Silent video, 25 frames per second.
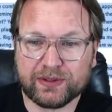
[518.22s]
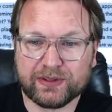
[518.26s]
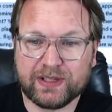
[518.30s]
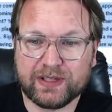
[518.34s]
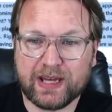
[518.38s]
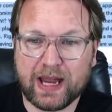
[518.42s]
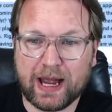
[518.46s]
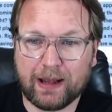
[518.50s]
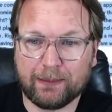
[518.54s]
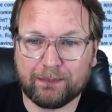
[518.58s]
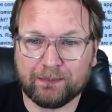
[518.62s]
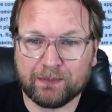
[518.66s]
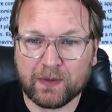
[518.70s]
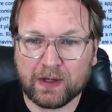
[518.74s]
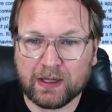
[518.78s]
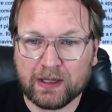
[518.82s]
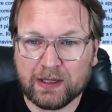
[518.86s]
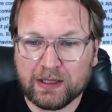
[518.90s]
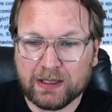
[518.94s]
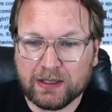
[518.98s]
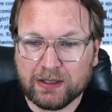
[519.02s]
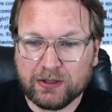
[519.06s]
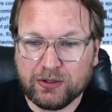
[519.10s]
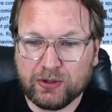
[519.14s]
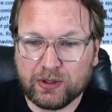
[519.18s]
is that?
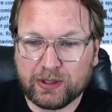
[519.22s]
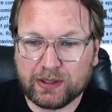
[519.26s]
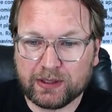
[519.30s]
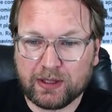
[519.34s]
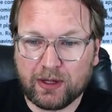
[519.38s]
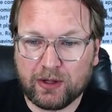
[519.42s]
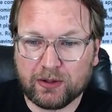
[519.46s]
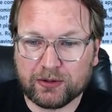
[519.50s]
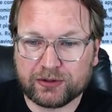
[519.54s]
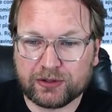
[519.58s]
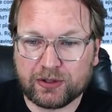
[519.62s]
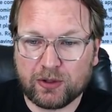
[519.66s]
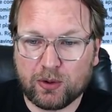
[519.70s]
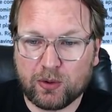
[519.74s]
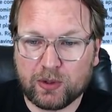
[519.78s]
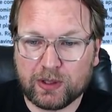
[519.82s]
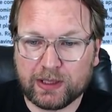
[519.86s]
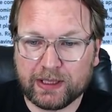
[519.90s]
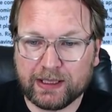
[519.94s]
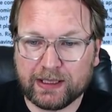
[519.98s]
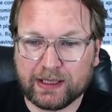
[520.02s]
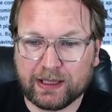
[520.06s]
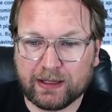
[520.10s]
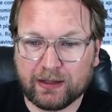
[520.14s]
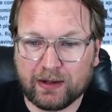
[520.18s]
You can also
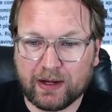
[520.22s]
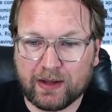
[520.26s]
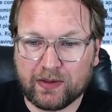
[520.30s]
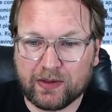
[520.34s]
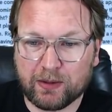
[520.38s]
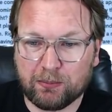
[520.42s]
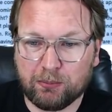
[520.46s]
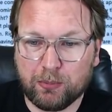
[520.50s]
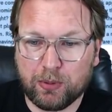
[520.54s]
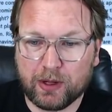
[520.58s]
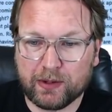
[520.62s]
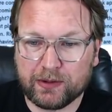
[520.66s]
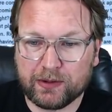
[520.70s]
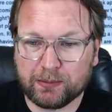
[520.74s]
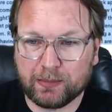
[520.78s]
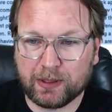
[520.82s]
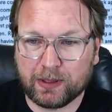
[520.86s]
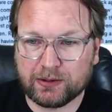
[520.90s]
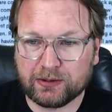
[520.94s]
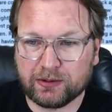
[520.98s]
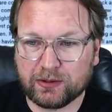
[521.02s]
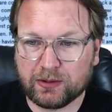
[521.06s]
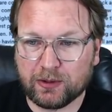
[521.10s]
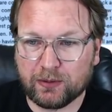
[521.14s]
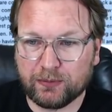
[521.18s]
click here at the bottom. I
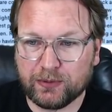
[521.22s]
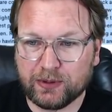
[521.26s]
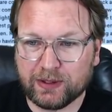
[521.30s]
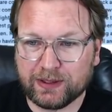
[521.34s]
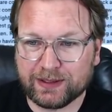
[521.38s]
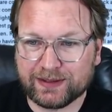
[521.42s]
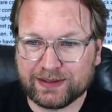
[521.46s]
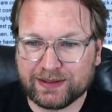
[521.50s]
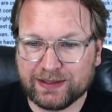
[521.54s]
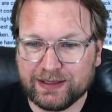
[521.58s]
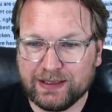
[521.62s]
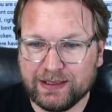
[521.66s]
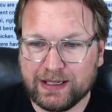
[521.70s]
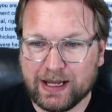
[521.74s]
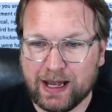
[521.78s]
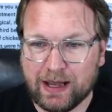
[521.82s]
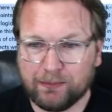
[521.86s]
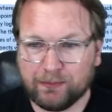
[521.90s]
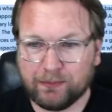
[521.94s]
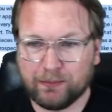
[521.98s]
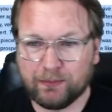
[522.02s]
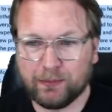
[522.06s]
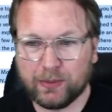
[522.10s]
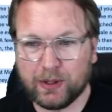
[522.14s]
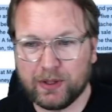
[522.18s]
don't know if you can see
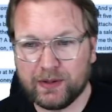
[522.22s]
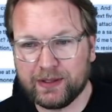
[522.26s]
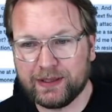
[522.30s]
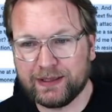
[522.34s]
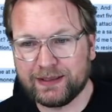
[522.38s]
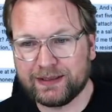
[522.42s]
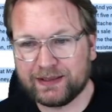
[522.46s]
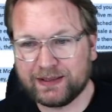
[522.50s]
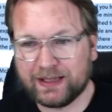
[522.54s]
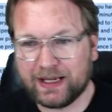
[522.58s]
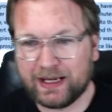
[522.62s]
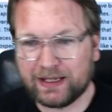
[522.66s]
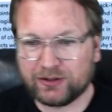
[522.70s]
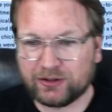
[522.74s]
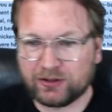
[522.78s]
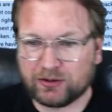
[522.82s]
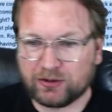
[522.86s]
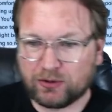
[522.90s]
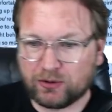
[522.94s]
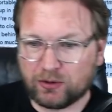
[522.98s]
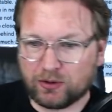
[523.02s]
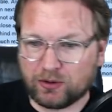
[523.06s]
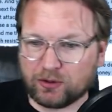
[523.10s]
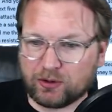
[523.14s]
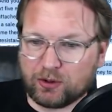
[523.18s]
that, but it says
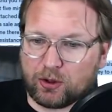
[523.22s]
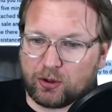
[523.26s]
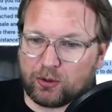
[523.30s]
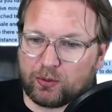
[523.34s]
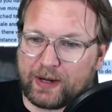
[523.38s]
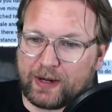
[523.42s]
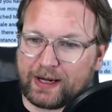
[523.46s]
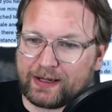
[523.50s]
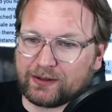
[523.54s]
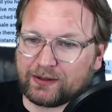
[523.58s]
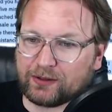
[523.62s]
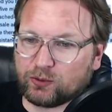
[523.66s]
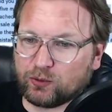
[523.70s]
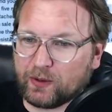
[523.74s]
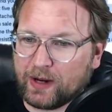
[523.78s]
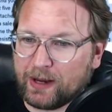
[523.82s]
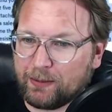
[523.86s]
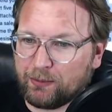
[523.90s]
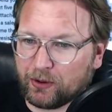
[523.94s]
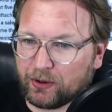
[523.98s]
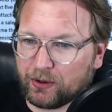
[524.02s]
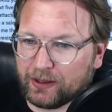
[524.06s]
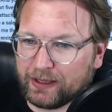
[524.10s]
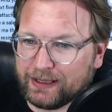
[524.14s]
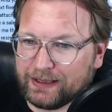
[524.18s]
correct
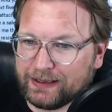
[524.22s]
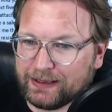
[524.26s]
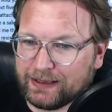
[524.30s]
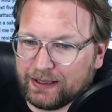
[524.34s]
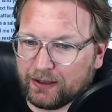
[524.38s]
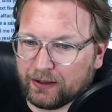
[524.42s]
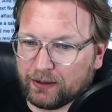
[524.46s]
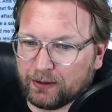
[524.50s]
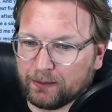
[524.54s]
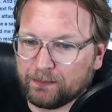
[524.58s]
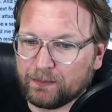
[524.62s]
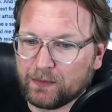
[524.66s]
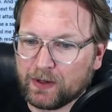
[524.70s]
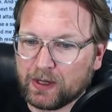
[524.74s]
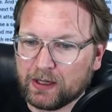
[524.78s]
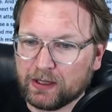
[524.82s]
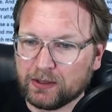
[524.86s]
grammar in here.